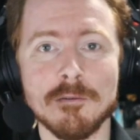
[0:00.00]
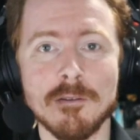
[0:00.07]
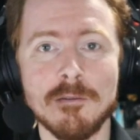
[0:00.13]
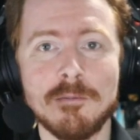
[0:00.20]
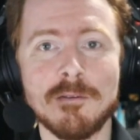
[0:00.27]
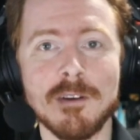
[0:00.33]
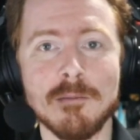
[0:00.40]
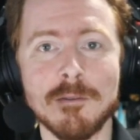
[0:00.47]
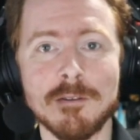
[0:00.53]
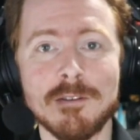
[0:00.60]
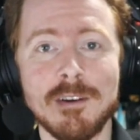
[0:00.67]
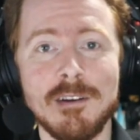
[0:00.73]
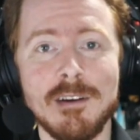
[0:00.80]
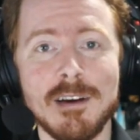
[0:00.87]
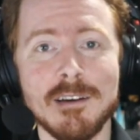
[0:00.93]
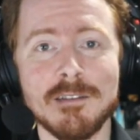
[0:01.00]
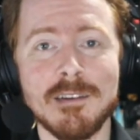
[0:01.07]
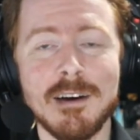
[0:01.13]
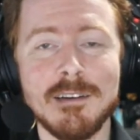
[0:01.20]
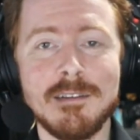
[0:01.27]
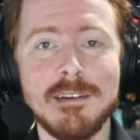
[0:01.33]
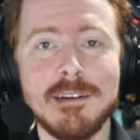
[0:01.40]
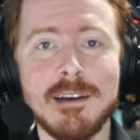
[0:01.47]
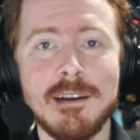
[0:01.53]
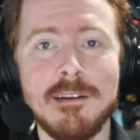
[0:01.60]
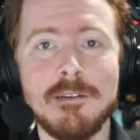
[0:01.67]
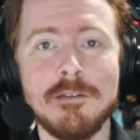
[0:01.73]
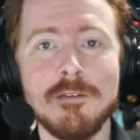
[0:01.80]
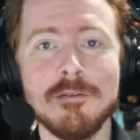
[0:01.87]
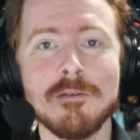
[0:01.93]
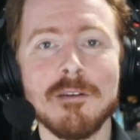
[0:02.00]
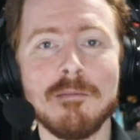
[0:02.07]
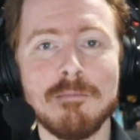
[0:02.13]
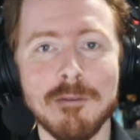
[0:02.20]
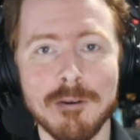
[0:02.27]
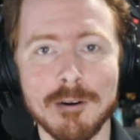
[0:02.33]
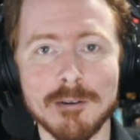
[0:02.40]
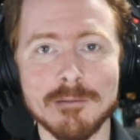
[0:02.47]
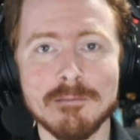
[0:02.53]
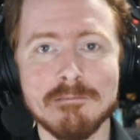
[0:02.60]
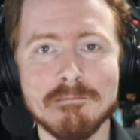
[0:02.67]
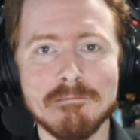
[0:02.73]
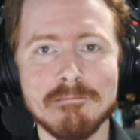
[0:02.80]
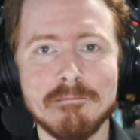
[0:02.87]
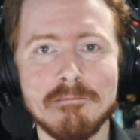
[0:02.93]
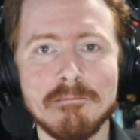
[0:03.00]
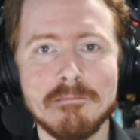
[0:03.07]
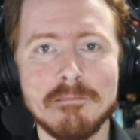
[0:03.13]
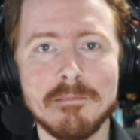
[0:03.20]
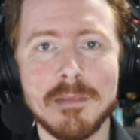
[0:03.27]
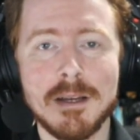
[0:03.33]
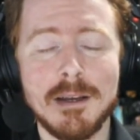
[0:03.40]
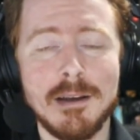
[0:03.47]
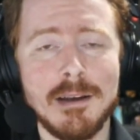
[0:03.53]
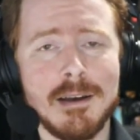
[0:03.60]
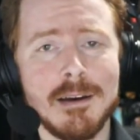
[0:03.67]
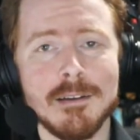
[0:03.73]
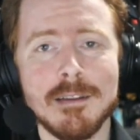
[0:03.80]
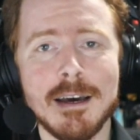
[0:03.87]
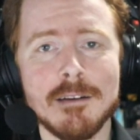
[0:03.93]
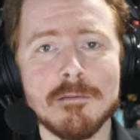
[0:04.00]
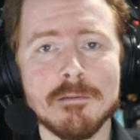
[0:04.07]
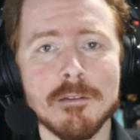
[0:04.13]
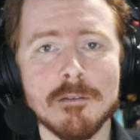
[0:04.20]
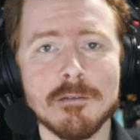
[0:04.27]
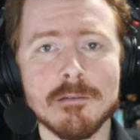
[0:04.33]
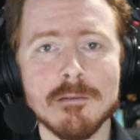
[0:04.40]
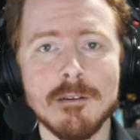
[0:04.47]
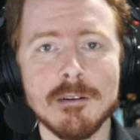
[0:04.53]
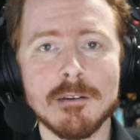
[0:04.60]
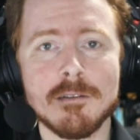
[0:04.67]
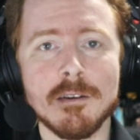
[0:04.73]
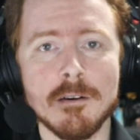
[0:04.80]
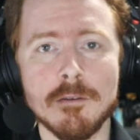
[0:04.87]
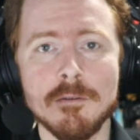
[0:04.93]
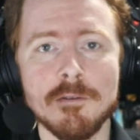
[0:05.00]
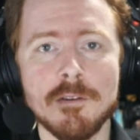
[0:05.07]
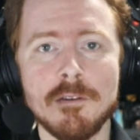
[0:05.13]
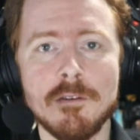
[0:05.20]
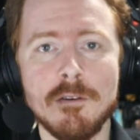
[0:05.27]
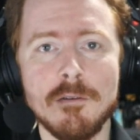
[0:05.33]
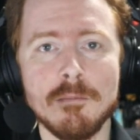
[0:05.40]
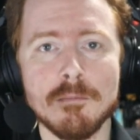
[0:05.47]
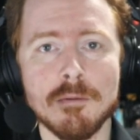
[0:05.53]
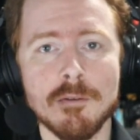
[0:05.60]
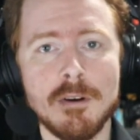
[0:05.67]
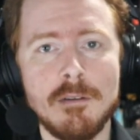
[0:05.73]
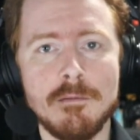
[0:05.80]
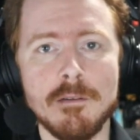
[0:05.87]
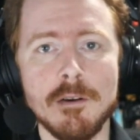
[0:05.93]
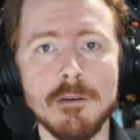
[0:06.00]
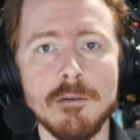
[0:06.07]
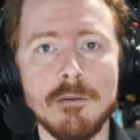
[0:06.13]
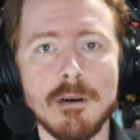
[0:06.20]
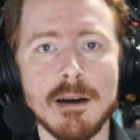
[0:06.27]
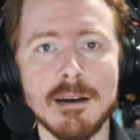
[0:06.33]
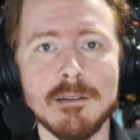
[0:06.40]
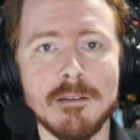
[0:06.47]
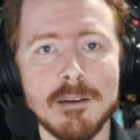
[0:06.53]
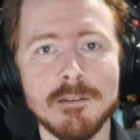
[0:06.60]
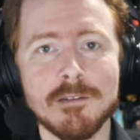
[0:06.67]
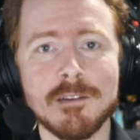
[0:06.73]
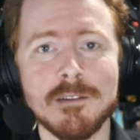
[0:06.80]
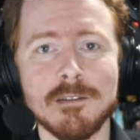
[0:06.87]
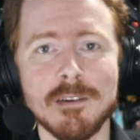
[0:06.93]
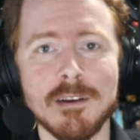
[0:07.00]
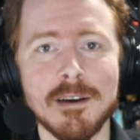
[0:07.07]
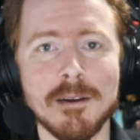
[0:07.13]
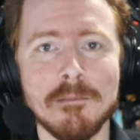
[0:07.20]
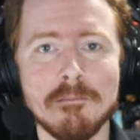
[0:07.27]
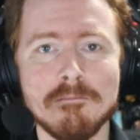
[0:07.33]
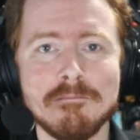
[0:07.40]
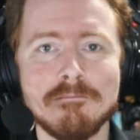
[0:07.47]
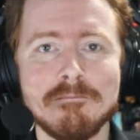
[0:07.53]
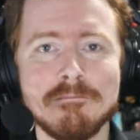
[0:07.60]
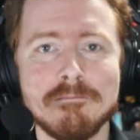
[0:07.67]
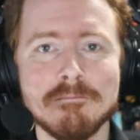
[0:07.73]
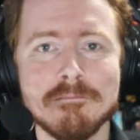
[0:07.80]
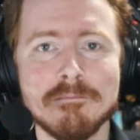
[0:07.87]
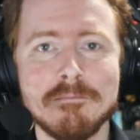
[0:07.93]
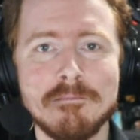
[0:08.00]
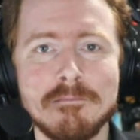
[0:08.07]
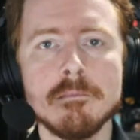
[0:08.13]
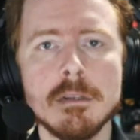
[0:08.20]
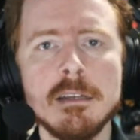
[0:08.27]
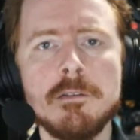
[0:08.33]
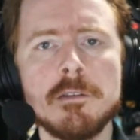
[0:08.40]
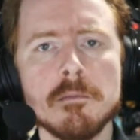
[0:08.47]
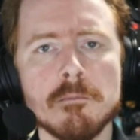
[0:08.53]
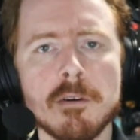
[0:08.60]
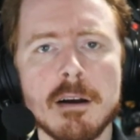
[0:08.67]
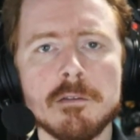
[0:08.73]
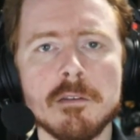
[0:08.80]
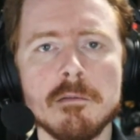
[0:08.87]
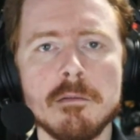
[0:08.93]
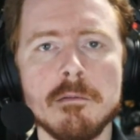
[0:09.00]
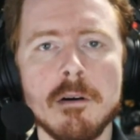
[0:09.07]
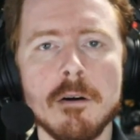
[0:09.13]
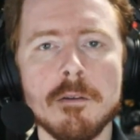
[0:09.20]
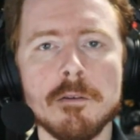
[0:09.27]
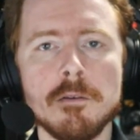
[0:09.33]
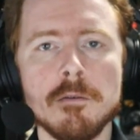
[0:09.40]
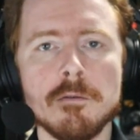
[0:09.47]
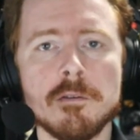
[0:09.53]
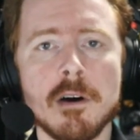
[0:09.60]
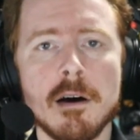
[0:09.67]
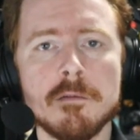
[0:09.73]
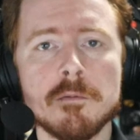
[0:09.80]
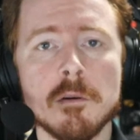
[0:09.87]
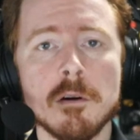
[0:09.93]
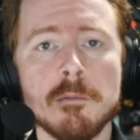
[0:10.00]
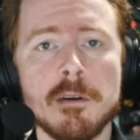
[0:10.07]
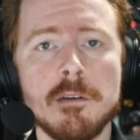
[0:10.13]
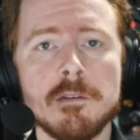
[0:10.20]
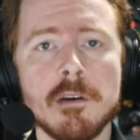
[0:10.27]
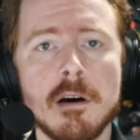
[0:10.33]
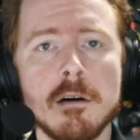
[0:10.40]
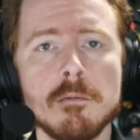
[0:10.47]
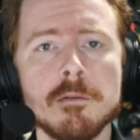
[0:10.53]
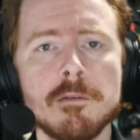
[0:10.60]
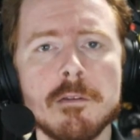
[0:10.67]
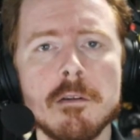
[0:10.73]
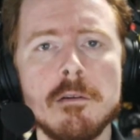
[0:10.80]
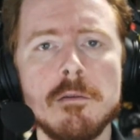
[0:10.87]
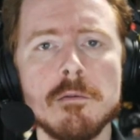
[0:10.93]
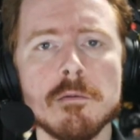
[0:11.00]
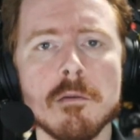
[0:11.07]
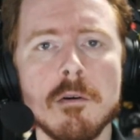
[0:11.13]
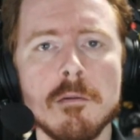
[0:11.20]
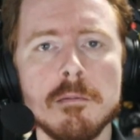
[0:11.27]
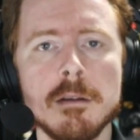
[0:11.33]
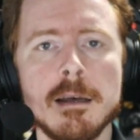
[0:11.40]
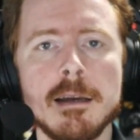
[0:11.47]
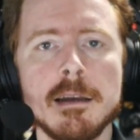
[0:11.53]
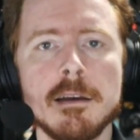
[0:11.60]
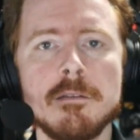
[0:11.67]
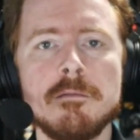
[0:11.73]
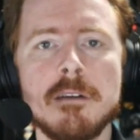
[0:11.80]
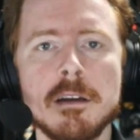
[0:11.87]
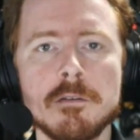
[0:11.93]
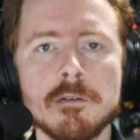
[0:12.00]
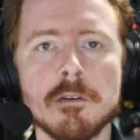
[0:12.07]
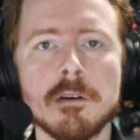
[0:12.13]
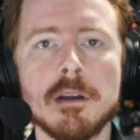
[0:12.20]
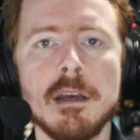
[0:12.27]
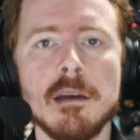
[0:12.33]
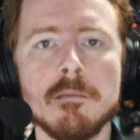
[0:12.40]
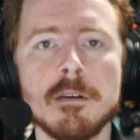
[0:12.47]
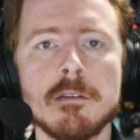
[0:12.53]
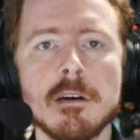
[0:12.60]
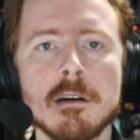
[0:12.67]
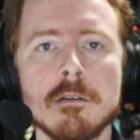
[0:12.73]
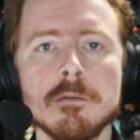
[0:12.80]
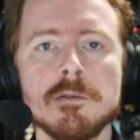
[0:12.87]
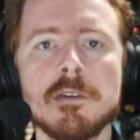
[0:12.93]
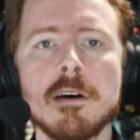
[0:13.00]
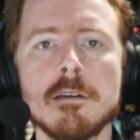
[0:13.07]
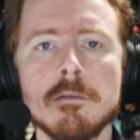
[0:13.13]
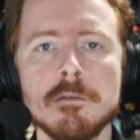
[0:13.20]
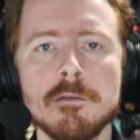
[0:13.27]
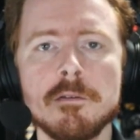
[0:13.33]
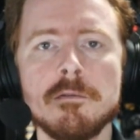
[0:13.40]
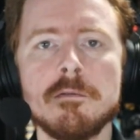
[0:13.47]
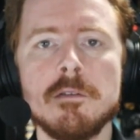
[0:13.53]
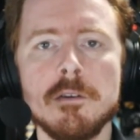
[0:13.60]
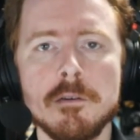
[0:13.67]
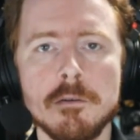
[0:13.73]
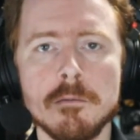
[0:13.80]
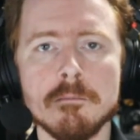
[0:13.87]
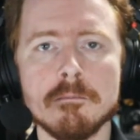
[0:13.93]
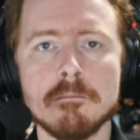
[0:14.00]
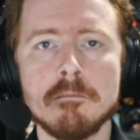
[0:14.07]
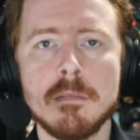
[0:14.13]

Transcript: Group's Summer CES 1982 report. That first look Tunnels of Doom preview had this to say: "Least impressive of all the new software we saw was the new role-playing adventure game entitled Tunnels of Doom.